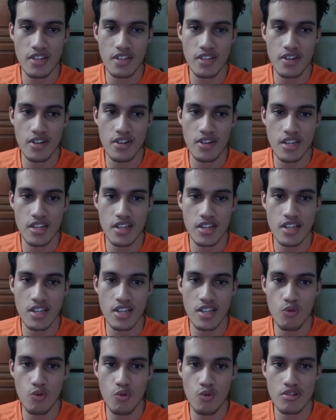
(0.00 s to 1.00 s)
against our
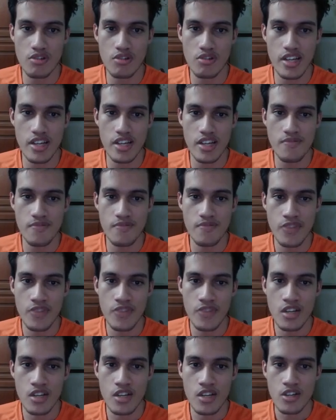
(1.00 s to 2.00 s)
Walrein.
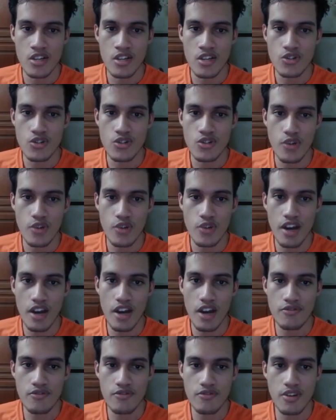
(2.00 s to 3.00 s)
So we have to
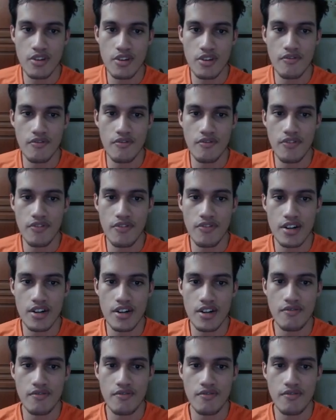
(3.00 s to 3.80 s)
be very